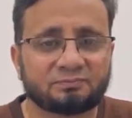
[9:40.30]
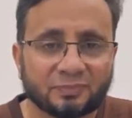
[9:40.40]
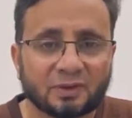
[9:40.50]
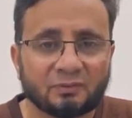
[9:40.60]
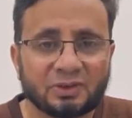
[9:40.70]

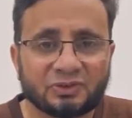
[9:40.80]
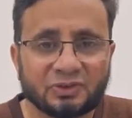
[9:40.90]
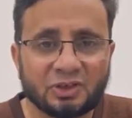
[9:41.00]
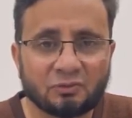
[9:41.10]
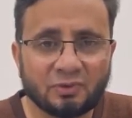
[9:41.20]
with
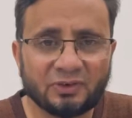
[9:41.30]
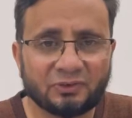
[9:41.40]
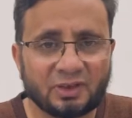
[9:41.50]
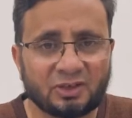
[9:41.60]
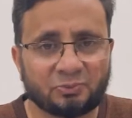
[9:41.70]
sequence
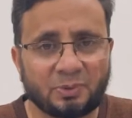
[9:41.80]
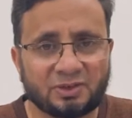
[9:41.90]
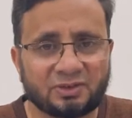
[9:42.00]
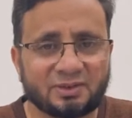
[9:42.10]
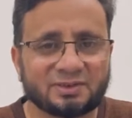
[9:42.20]

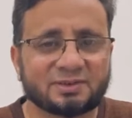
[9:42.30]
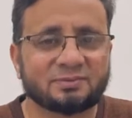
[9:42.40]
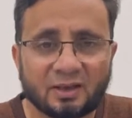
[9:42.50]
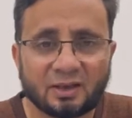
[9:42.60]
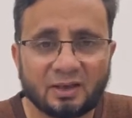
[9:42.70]
expressions,
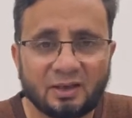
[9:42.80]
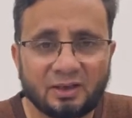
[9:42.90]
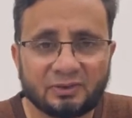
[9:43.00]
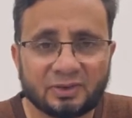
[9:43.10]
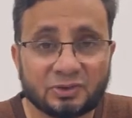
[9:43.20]

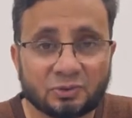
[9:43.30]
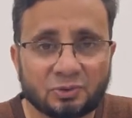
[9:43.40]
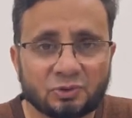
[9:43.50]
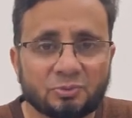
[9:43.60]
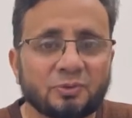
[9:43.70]
as I
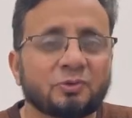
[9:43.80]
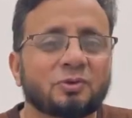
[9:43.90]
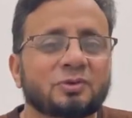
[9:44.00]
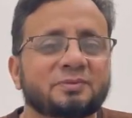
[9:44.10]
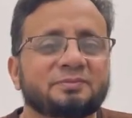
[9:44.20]
told you
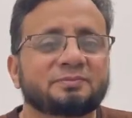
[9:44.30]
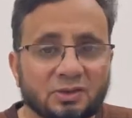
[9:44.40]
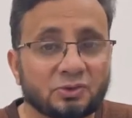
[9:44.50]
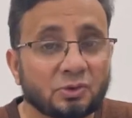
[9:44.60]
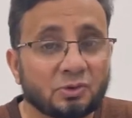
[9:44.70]
before.
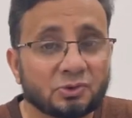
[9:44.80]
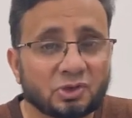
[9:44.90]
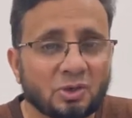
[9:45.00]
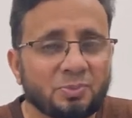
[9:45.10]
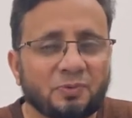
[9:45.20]
Don't
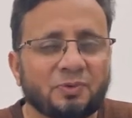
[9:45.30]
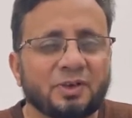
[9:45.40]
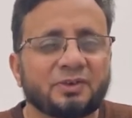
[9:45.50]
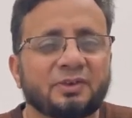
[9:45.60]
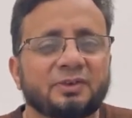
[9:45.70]
copy
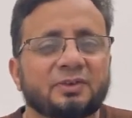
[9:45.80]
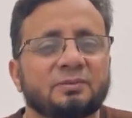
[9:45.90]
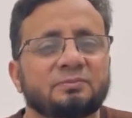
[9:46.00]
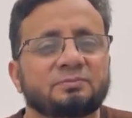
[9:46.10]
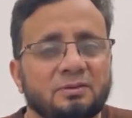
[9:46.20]
phrases
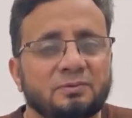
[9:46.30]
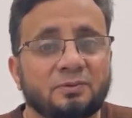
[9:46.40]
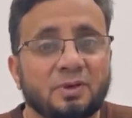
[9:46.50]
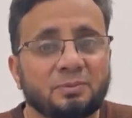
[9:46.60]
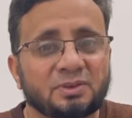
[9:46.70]

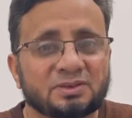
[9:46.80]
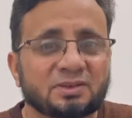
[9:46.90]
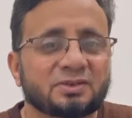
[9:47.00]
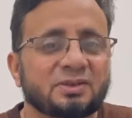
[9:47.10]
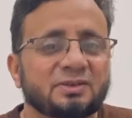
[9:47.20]
from the
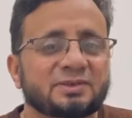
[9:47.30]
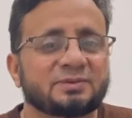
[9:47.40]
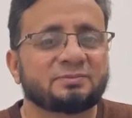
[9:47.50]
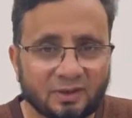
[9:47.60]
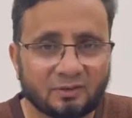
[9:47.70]
instructions.
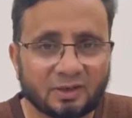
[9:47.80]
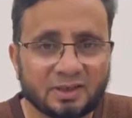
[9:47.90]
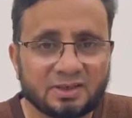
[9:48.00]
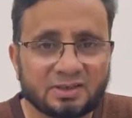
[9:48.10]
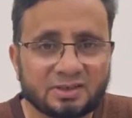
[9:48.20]

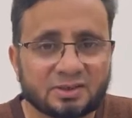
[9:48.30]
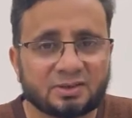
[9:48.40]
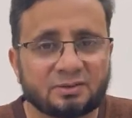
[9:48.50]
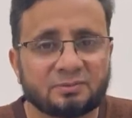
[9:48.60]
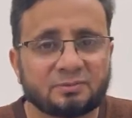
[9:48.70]
Write
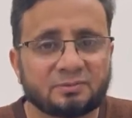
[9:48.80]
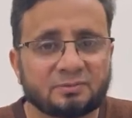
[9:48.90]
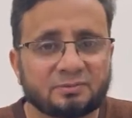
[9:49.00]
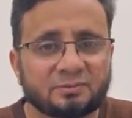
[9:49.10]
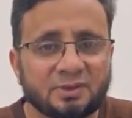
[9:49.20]

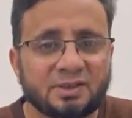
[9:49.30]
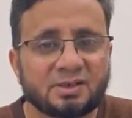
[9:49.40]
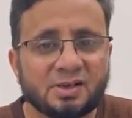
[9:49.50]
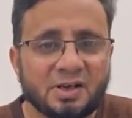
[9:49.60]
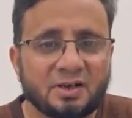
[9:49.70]
it
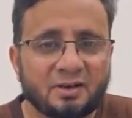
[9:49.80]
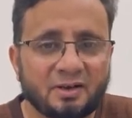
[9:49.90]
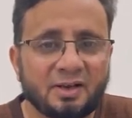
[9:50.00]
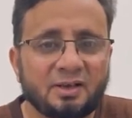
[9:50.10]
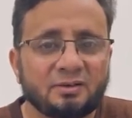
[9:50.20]

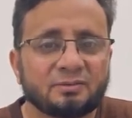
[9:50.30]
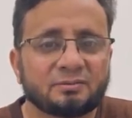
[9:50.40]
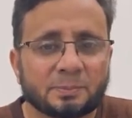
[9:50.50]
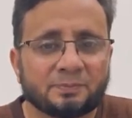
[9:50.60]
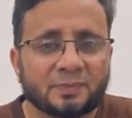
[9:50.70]
neatly.
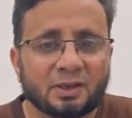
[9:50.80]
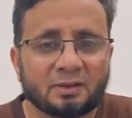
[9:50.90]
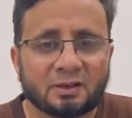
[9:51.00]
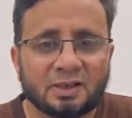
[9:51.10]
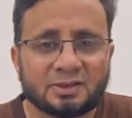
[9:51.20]

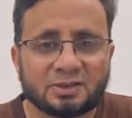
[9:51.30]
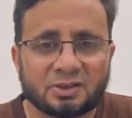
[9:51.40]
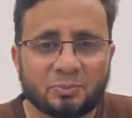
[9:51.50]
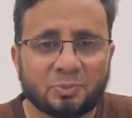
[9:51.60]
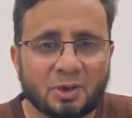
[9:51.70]
Write it in
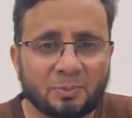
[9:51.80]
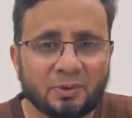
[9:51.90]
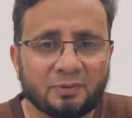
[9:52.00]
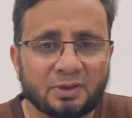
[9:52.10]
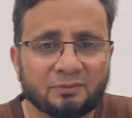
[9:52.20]
a proper
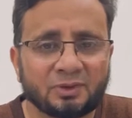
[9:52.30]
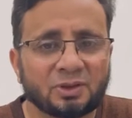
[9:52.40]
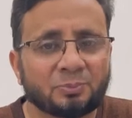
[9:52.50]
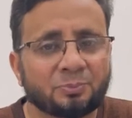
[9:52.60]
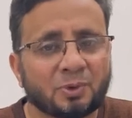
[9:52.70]
way with
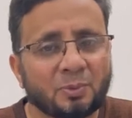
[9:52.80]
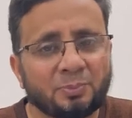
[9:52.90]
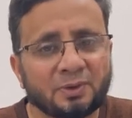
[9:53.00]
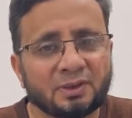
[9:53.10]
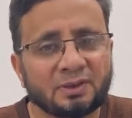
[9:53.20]
the
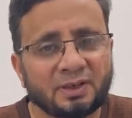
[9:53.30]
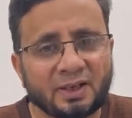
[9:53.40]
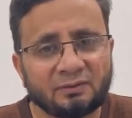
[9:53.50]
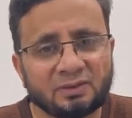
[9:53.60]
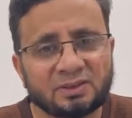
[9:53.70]
proper
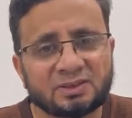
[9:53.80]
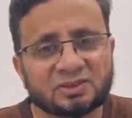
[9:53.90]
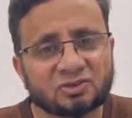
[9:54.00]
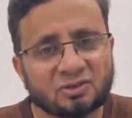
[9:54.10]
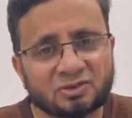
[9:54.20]
language
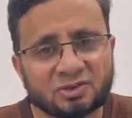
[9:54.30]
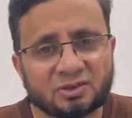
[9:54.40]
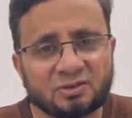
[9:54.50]
structure.